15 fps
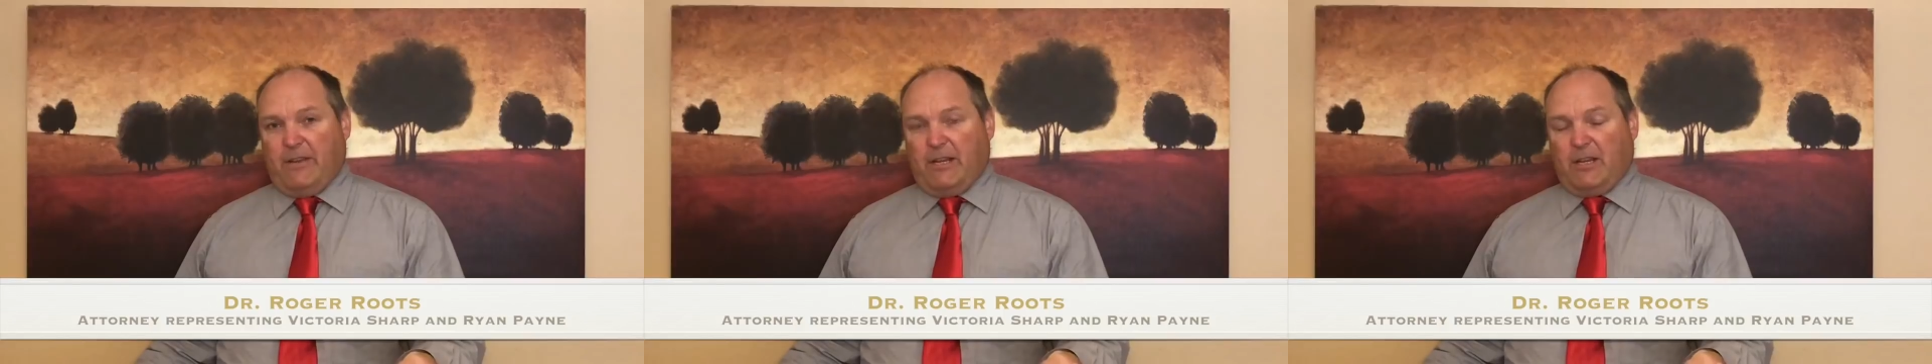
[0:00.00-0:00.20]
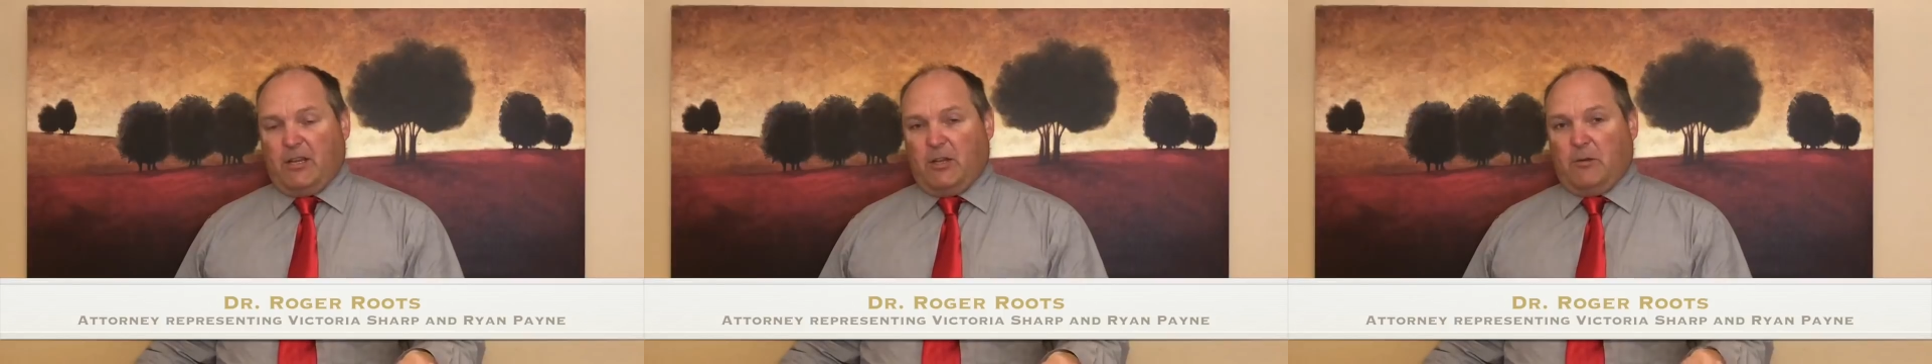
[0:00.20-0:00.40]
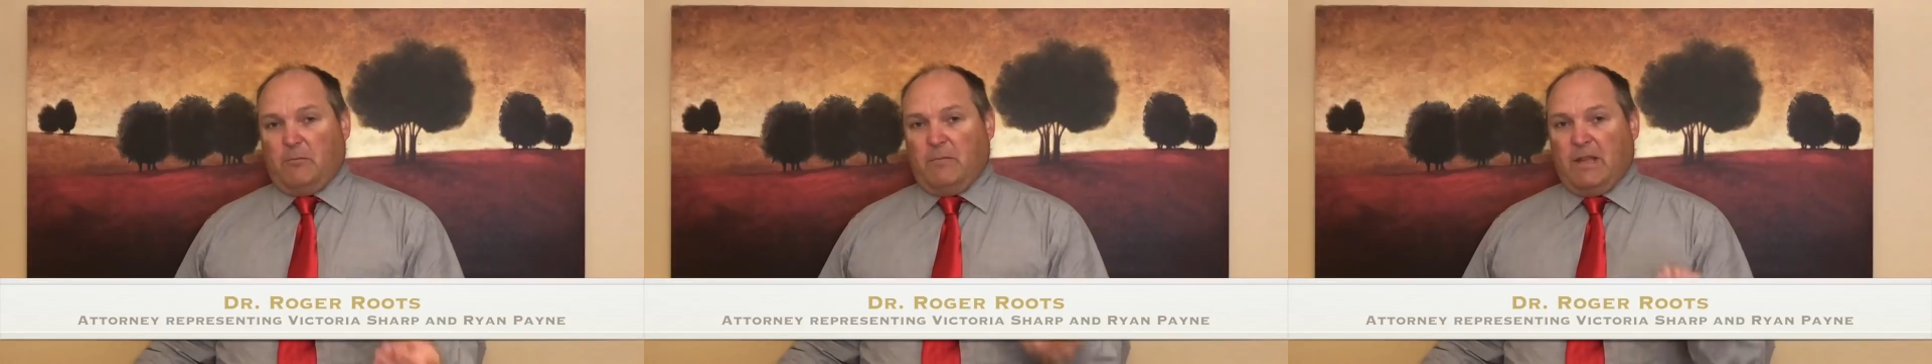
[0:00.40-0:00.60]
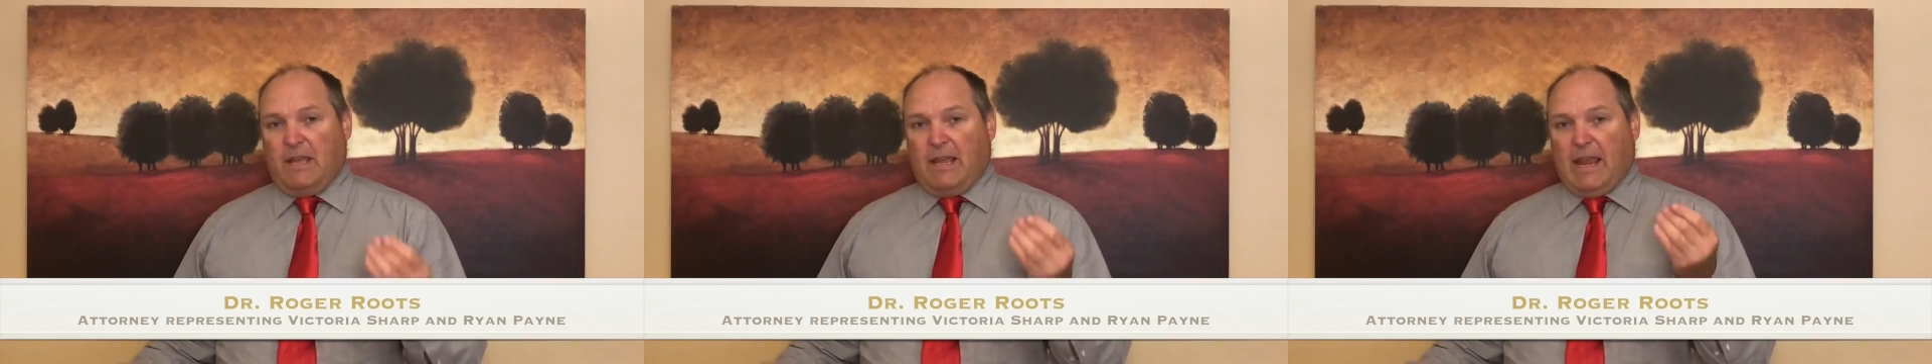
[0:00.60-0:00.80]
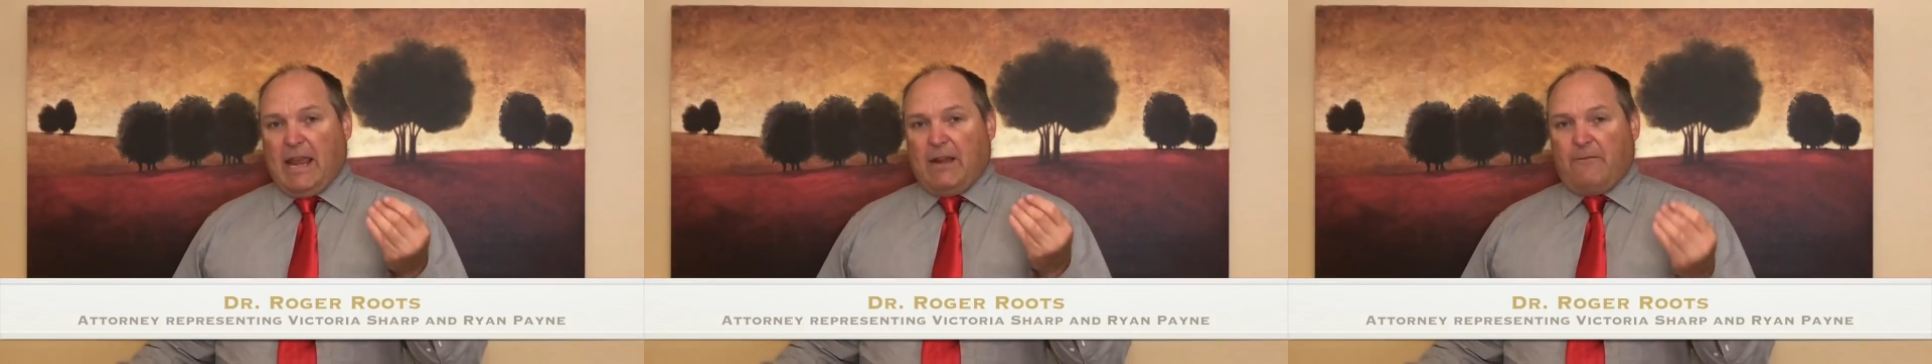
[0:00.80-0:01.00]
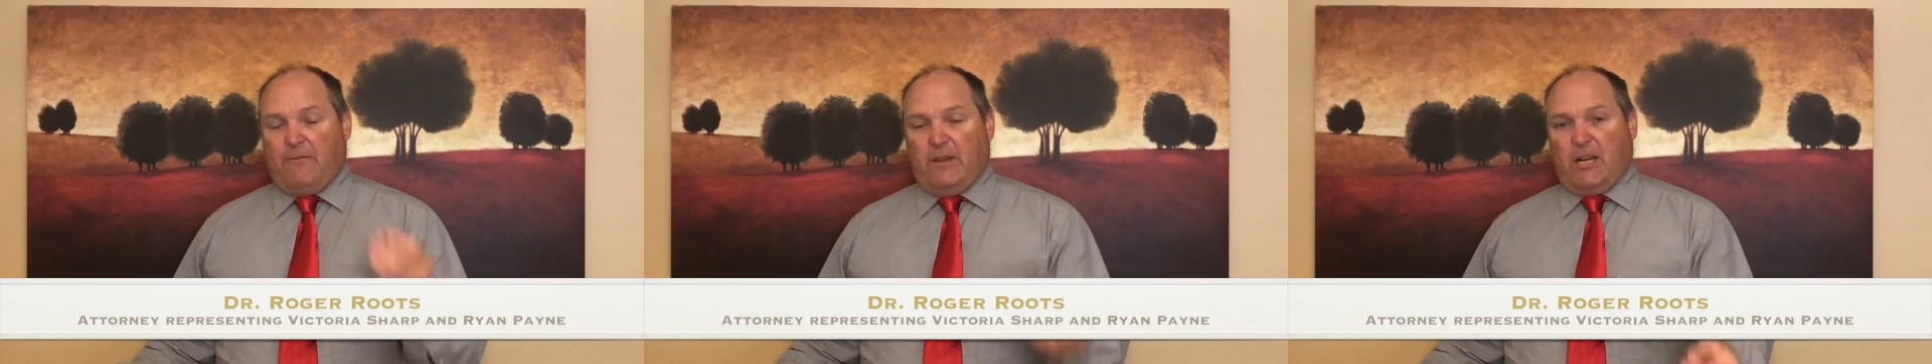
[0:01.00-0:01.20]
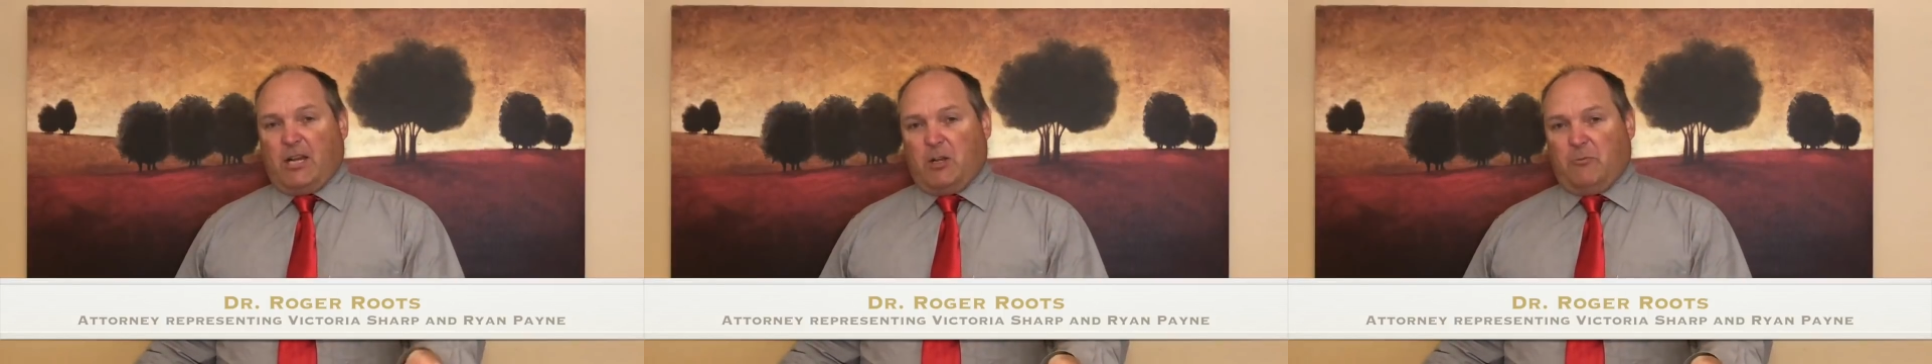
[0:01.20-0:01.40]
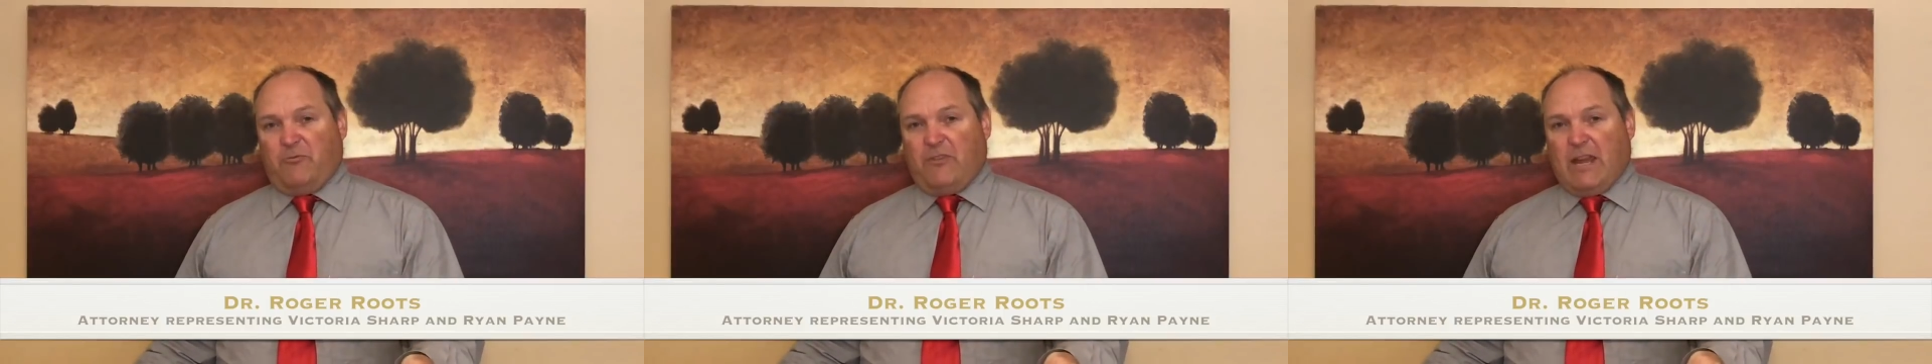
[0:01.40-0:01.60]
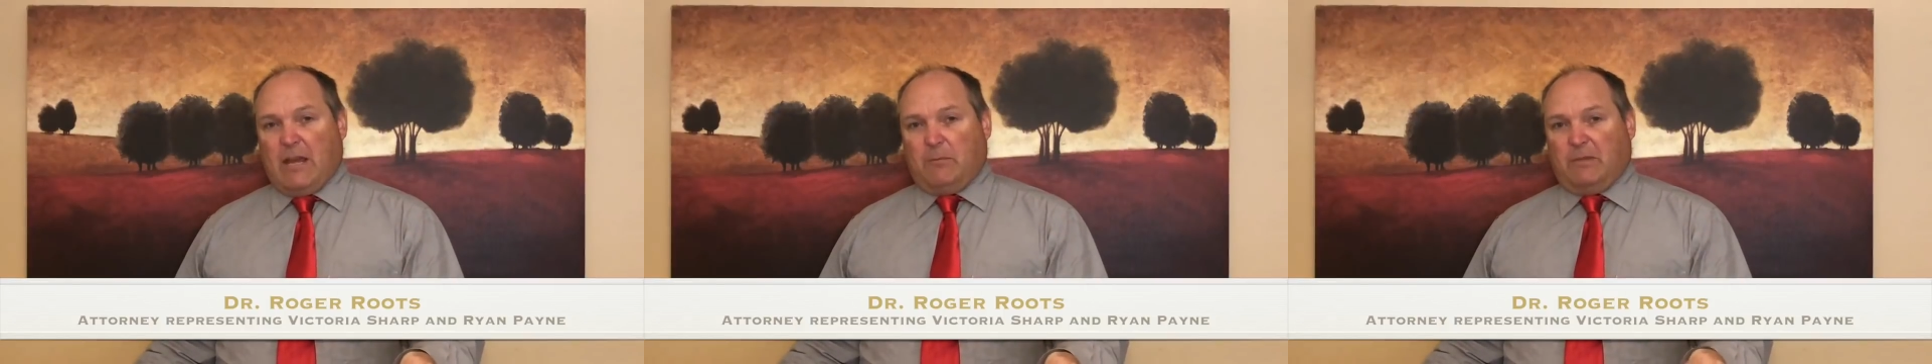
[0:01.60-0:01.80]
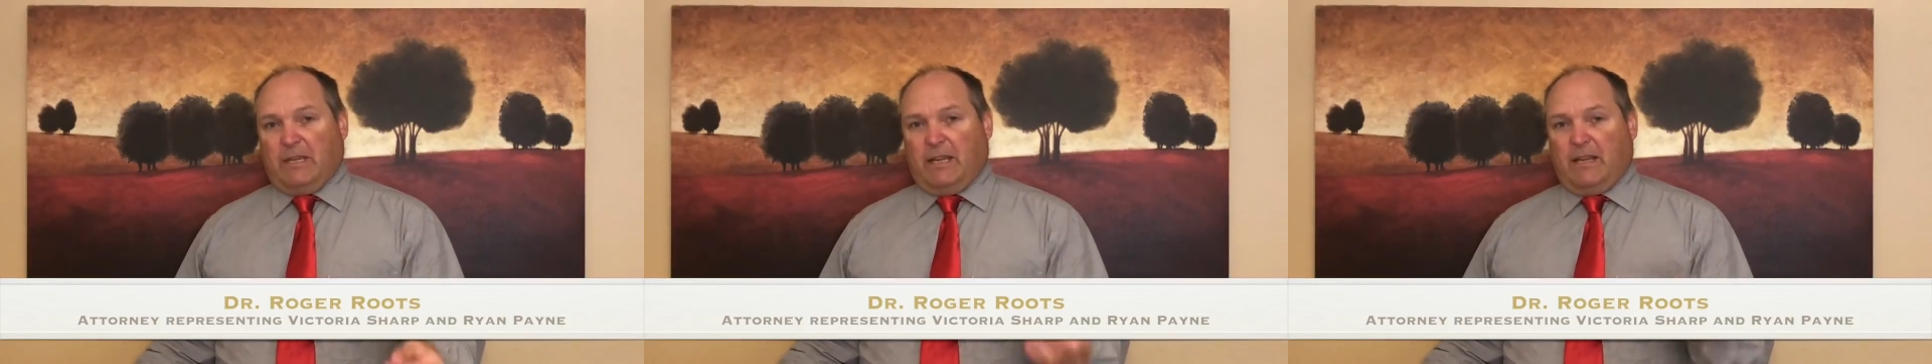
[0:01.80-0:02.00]
Finicum and Finicum
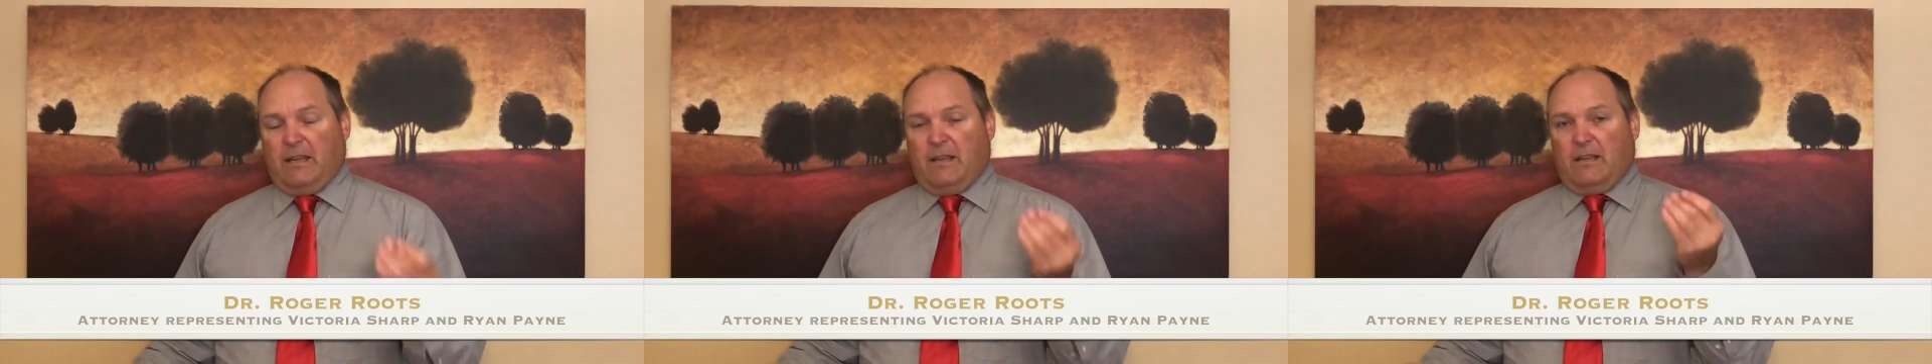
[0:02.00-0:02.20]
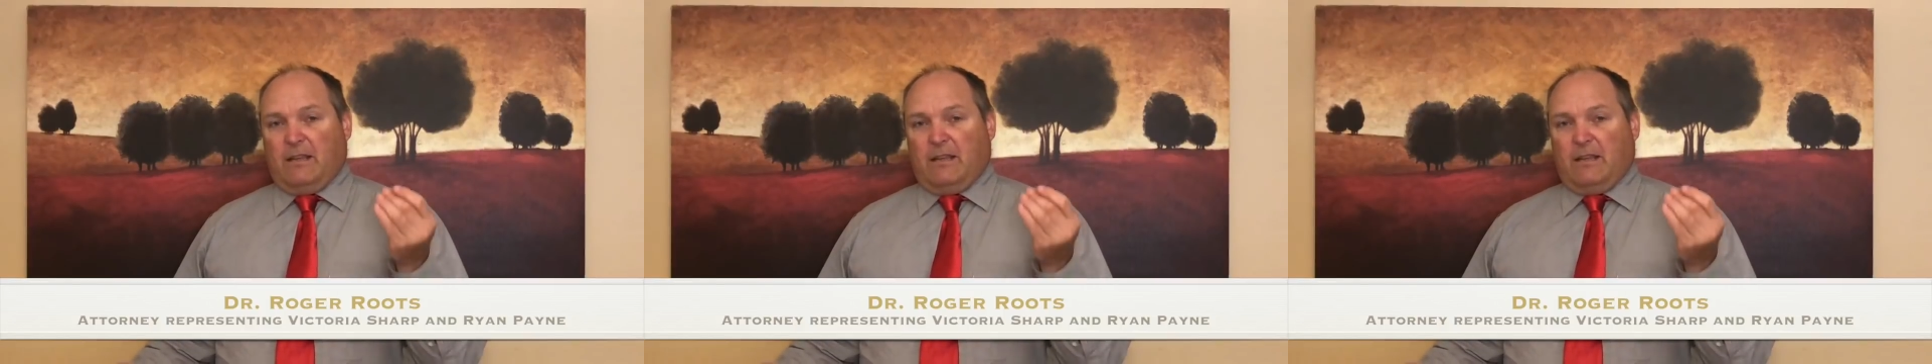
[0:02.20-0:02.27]
family